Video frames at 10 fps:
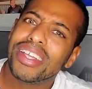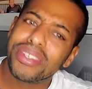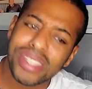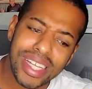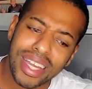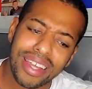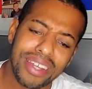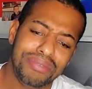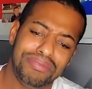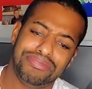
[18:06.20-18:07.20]
You
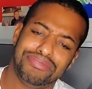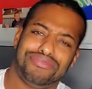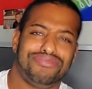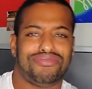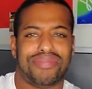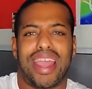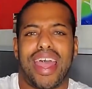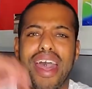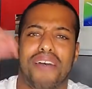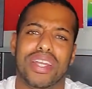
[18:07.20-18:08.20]
see,
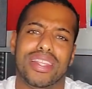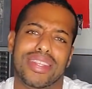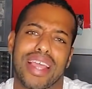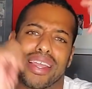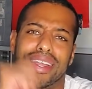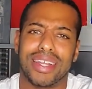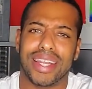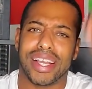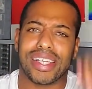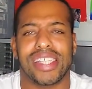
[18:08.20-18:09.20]
everything
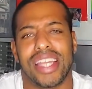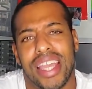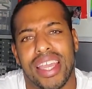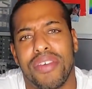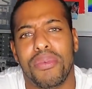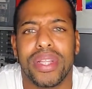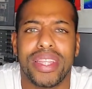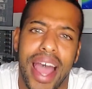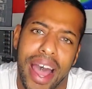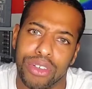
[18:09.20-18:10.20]
clicks, even with
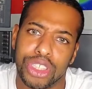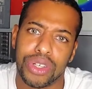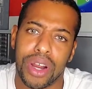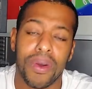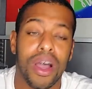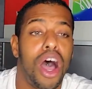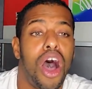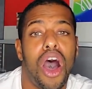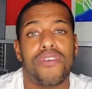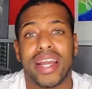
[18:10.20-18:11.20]
the outro.
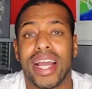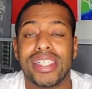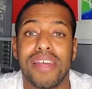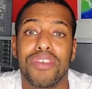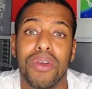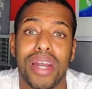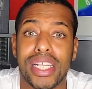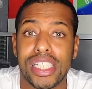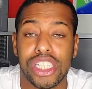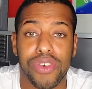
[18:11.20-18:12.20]
All right, guys, if you are
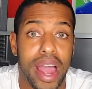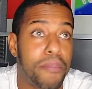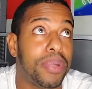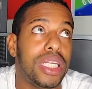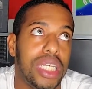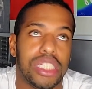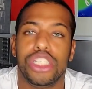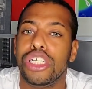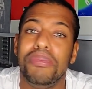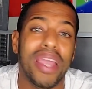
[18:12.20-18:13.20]
not subscribed, please
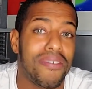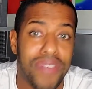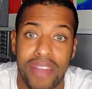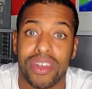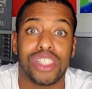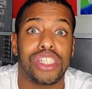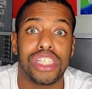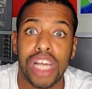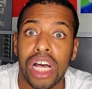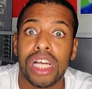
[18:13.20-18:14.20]
do me a favor,
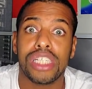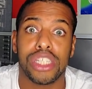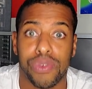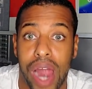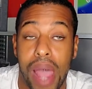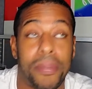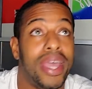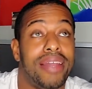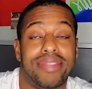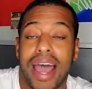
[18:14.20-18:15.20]
subscribe.
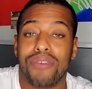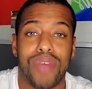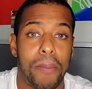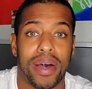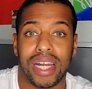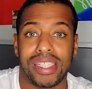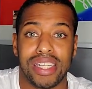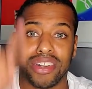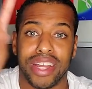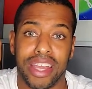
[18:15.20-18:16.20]
Hit that red button, it's
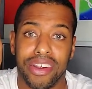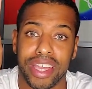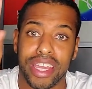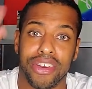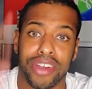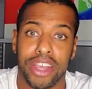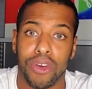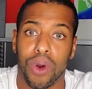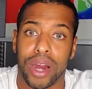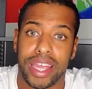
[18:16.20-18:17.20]
either here, here, here,
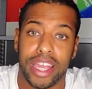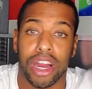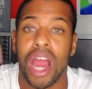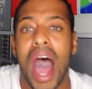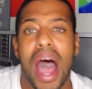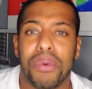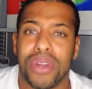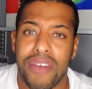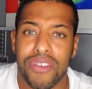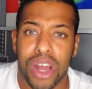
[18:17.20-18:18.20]
or here. I will
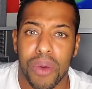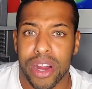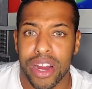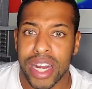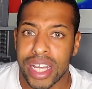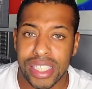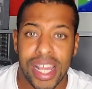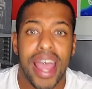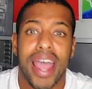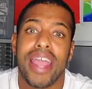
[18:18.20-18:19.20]
never know where it is.
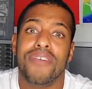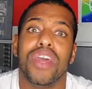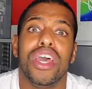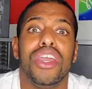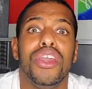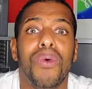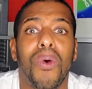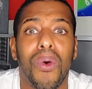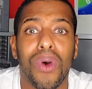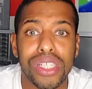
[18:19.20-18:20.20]
If you
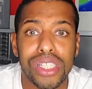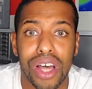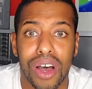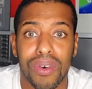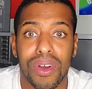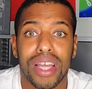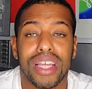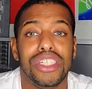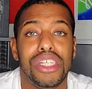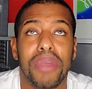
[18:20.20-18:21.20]
also
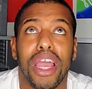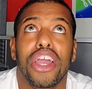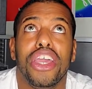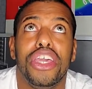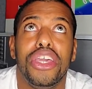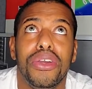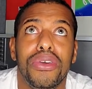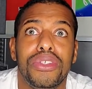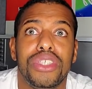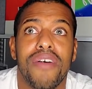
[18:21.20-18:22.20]
can do me a
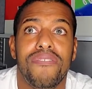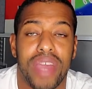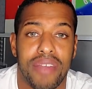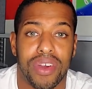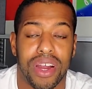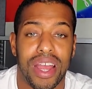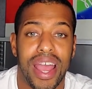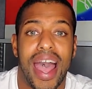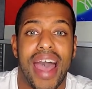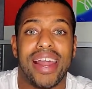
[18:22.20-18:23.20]
huge favor
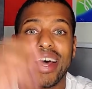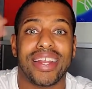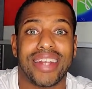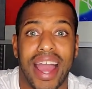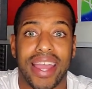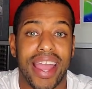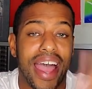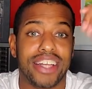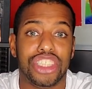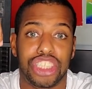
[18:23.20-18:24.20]
and like
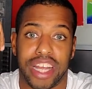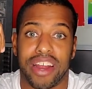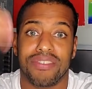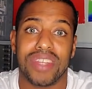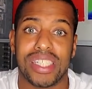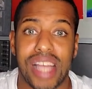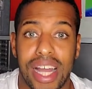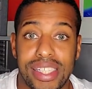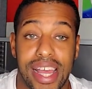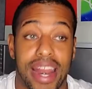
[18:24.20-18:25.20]
and share this
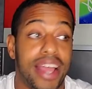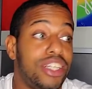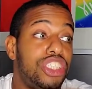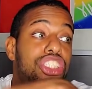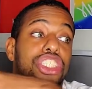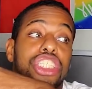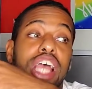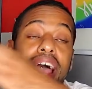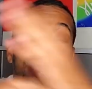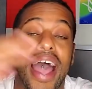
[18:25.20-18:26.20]
content.
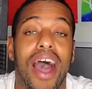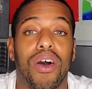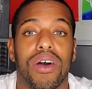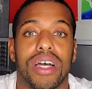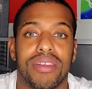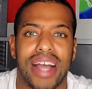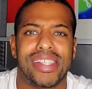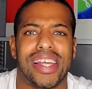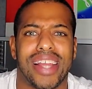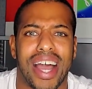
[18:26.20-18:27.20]
Check out, I
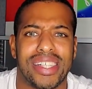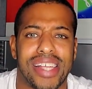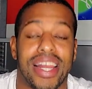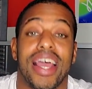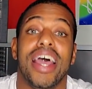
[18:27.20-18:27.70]
said content.